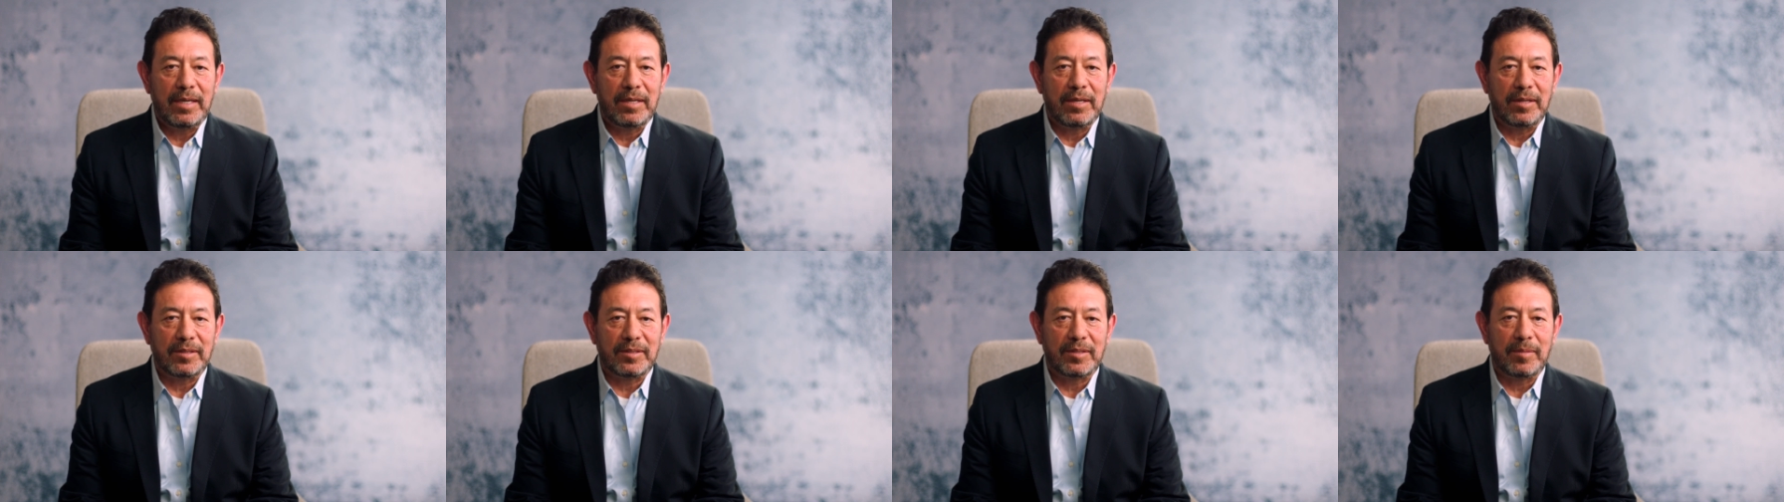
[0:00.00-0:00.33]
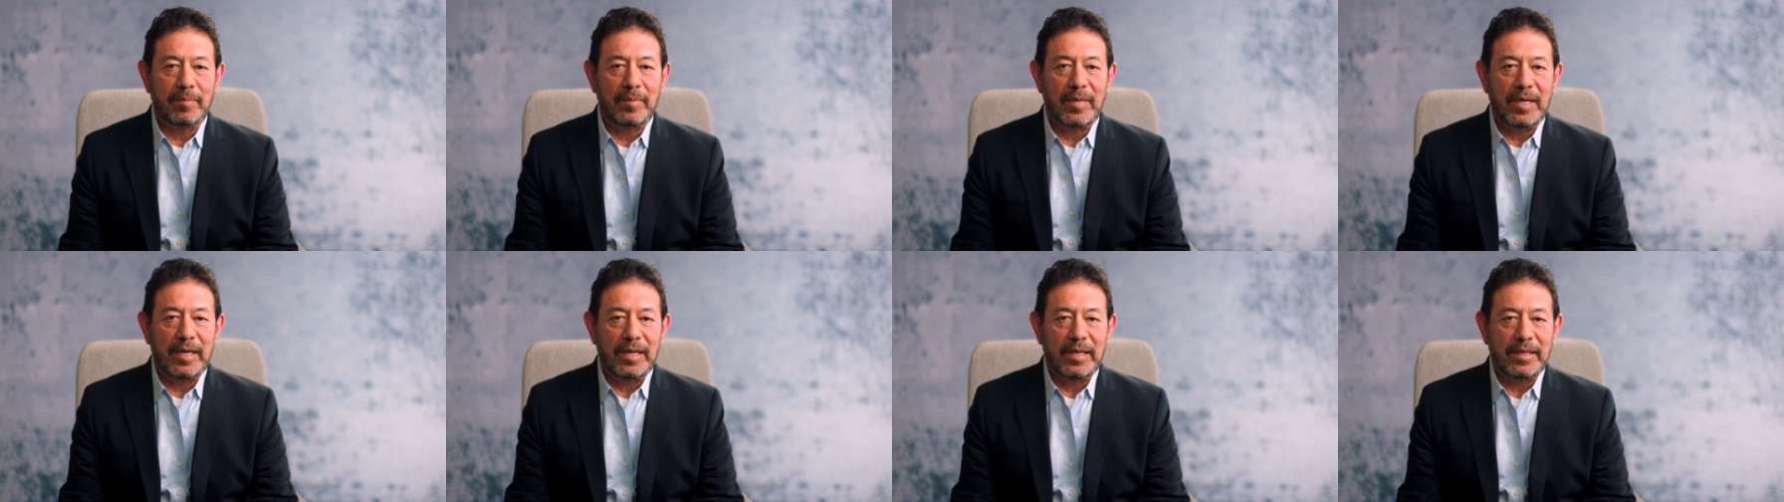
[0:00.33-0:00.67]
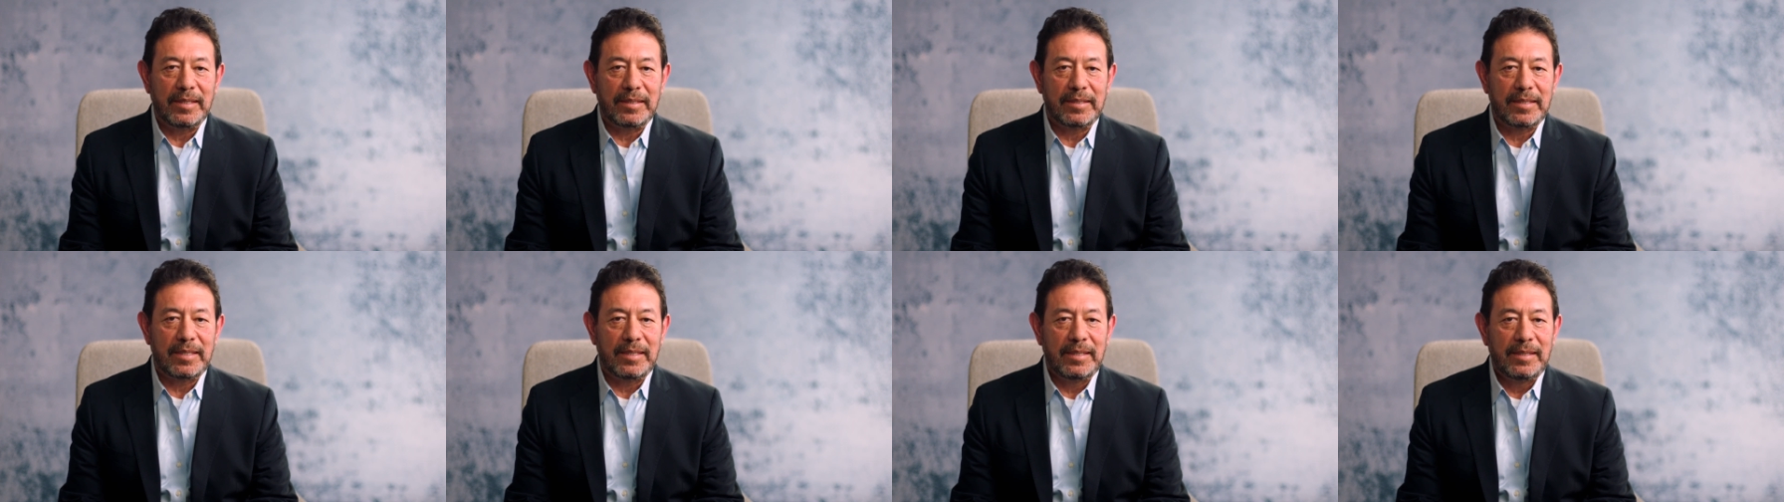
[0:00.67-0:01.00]

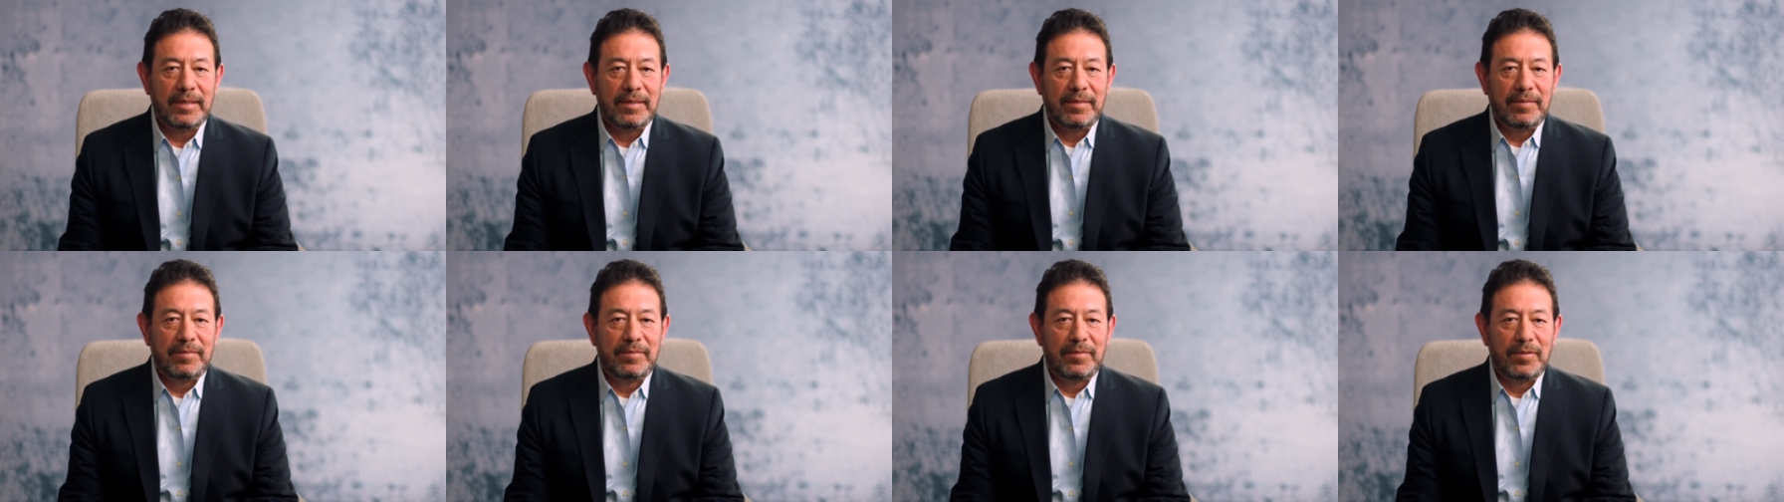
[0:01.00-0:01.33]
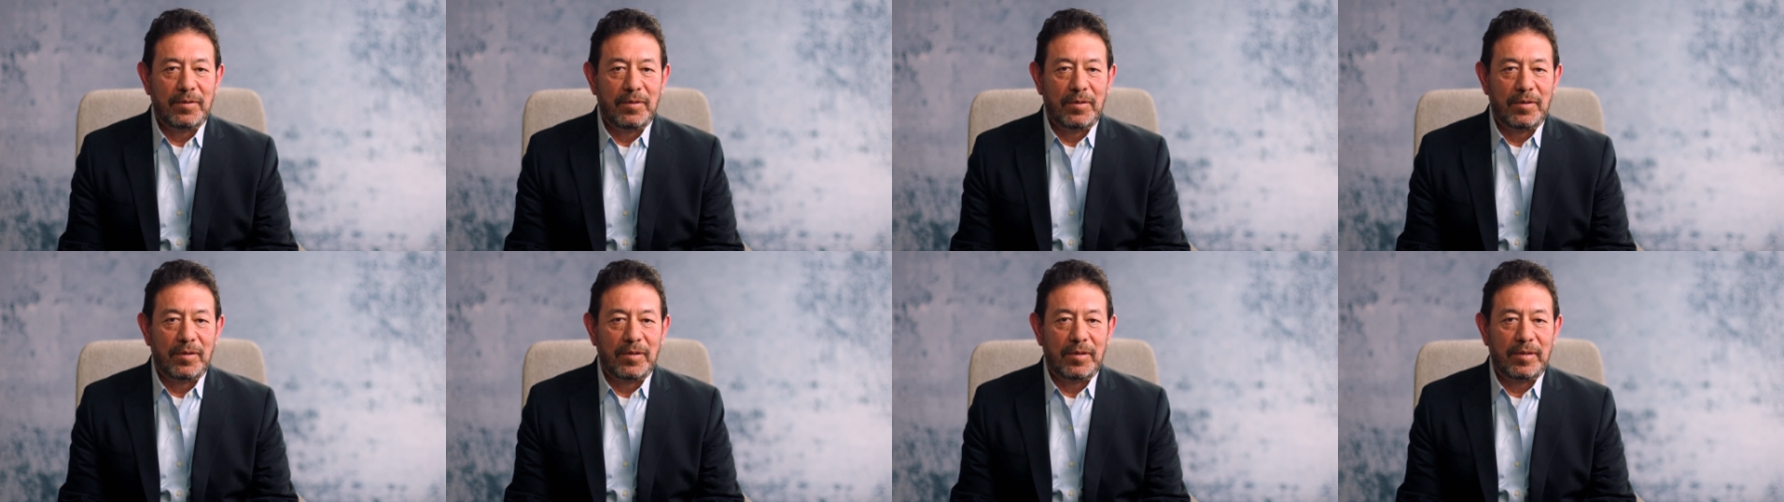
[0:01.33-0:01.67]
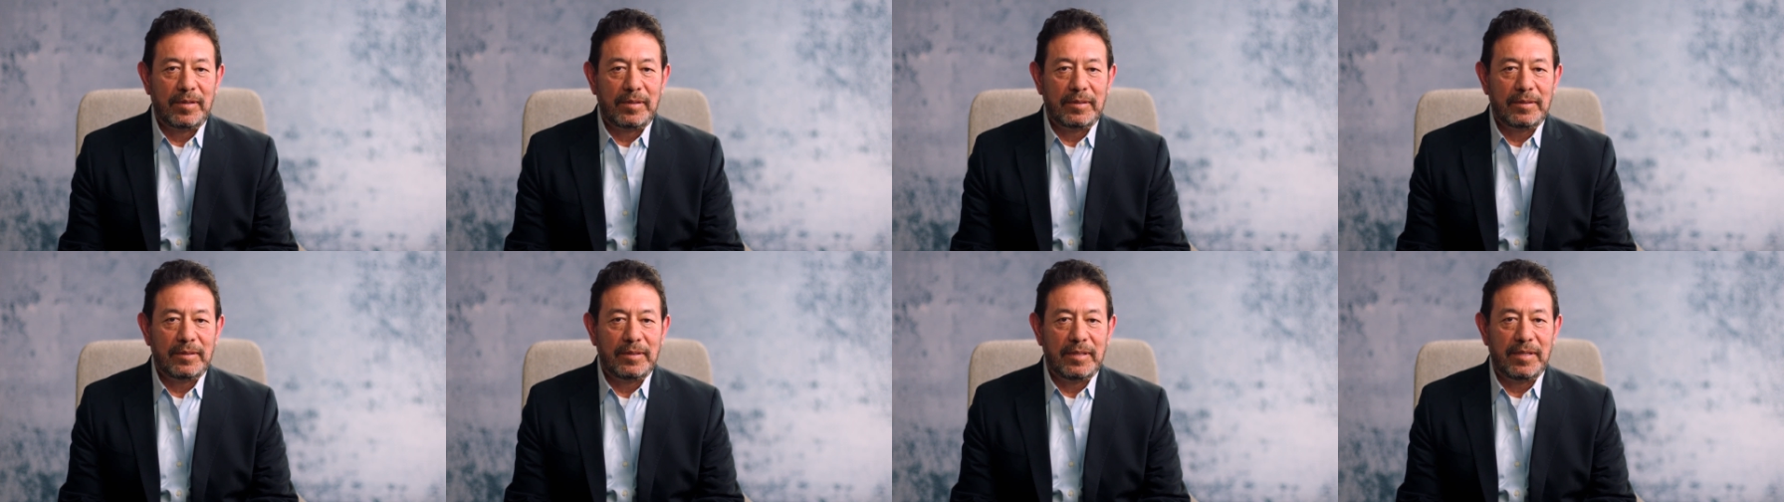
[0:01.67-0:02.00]
customized
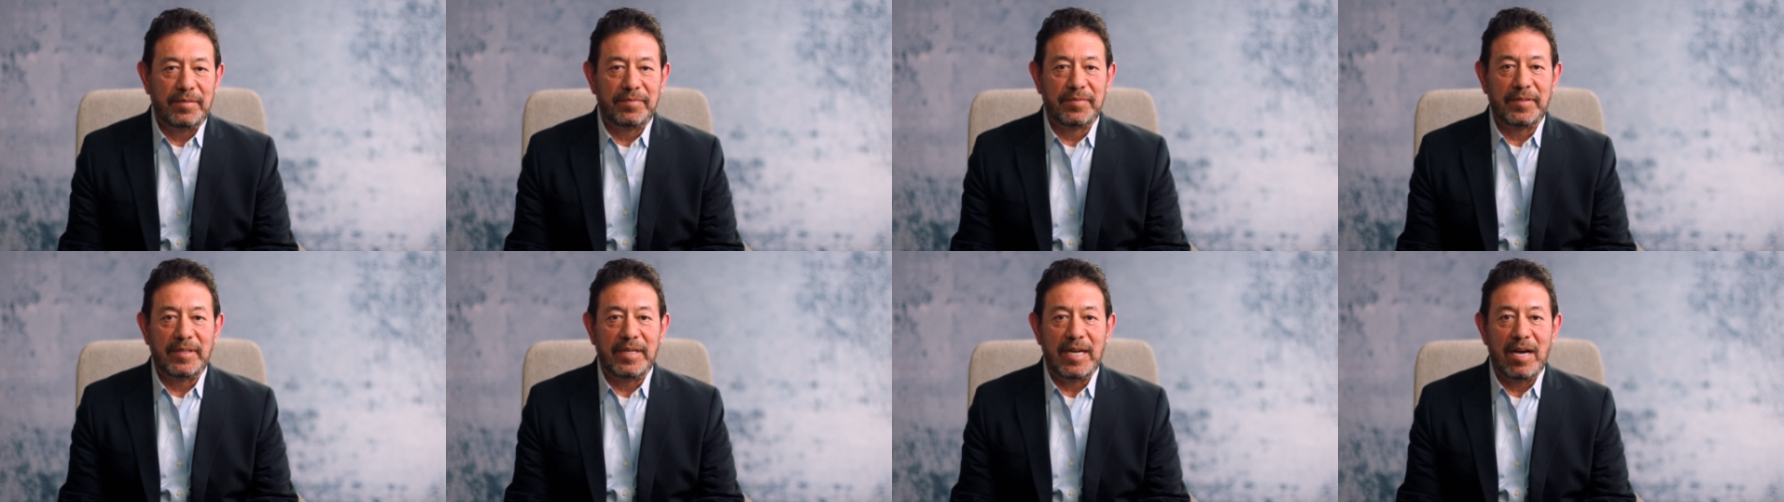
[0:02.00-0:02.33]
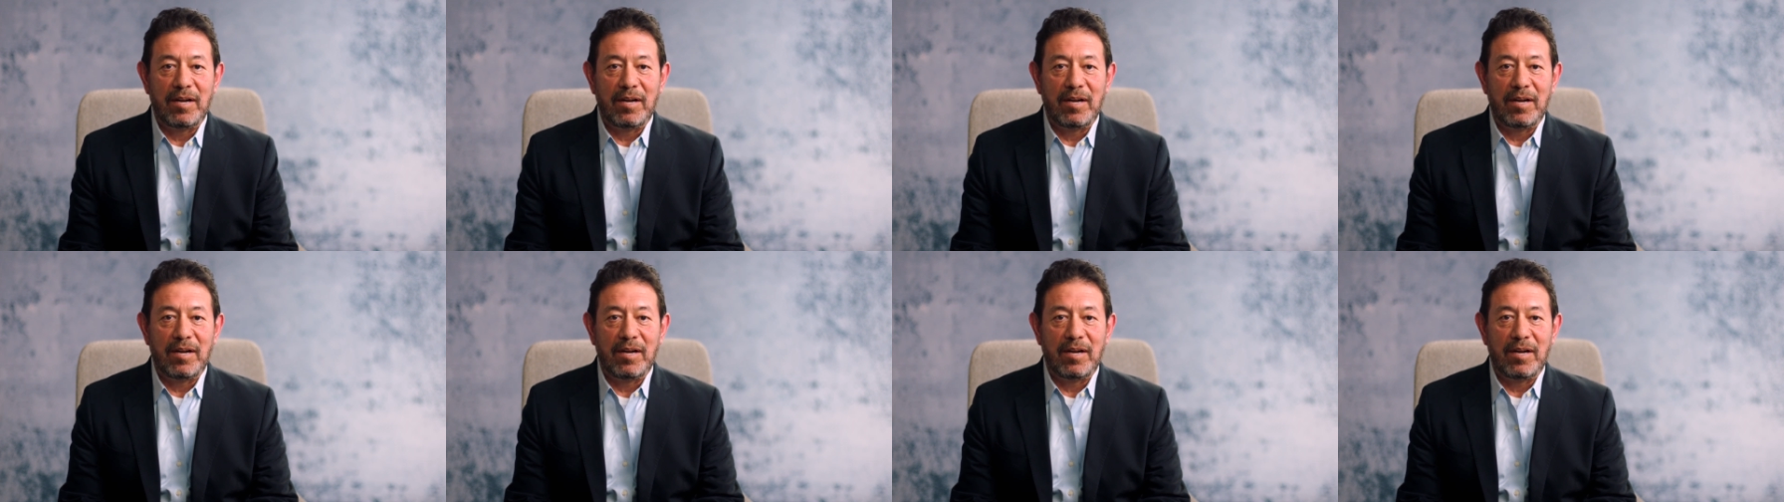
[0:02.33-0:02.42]
for different